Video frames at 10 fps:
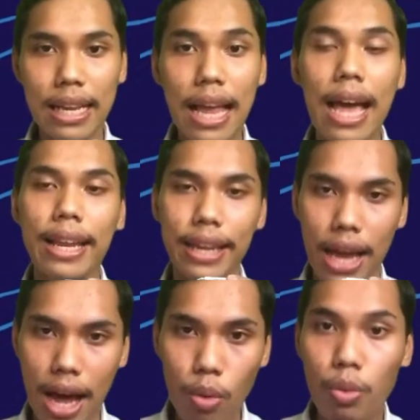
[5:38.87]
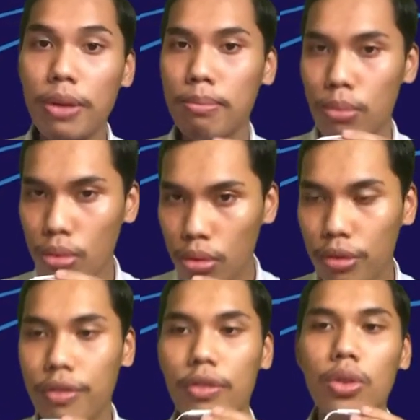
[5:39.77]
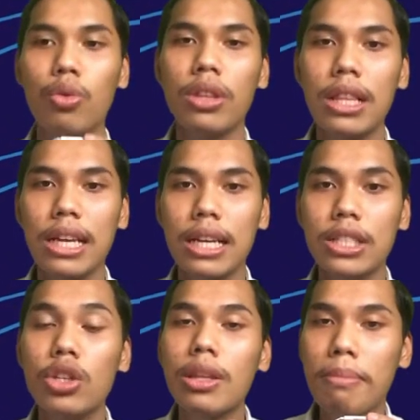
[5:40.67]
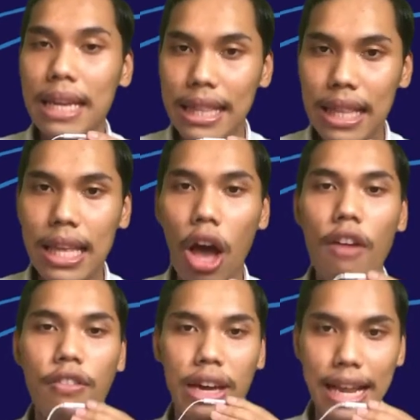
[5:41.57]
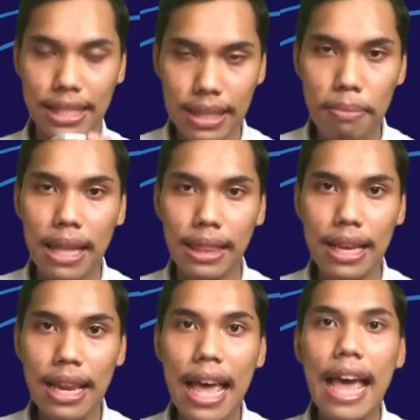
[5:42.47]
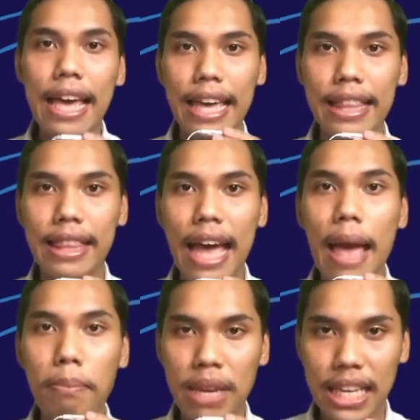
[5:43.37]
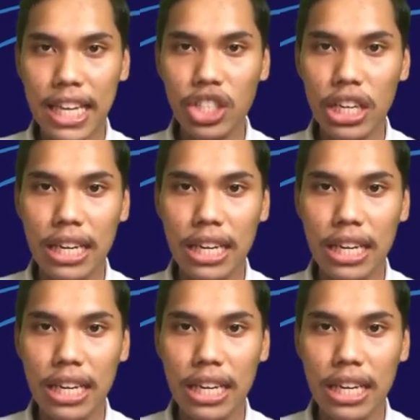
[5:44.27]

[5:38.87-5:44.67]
Now we move to the suitability of calcium metal in the application.